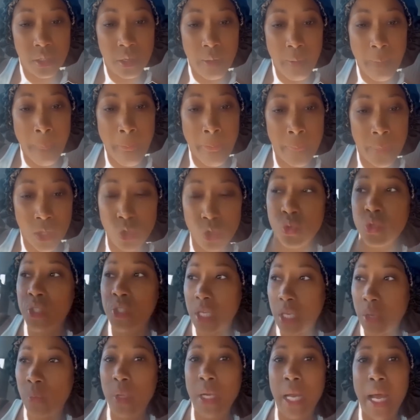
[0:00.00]
Now that's true. You
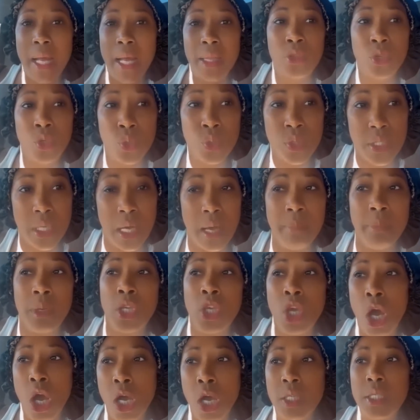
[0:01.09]
see, when I threw yeah,
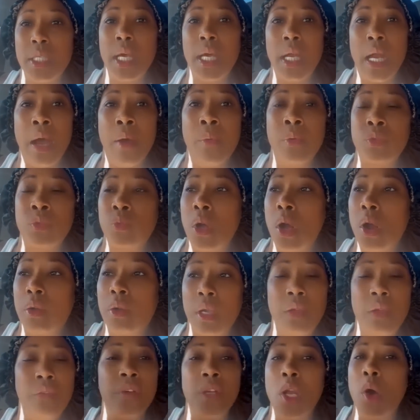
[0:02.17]
something but- y'all said I was
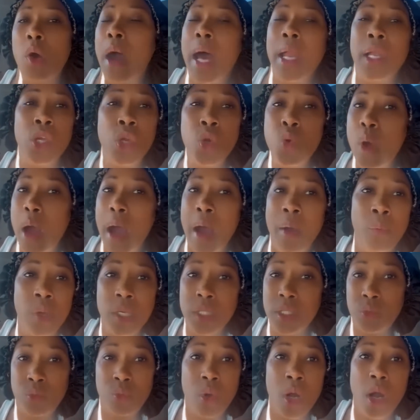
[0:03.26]
wrong, even though I knew I
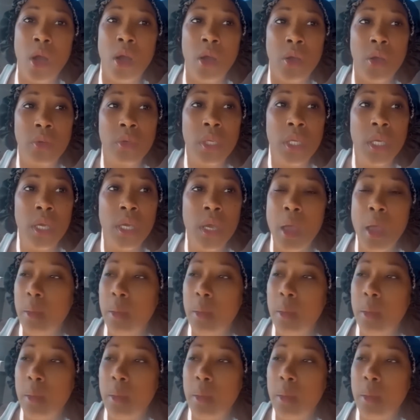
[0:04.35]
wasn't wrong,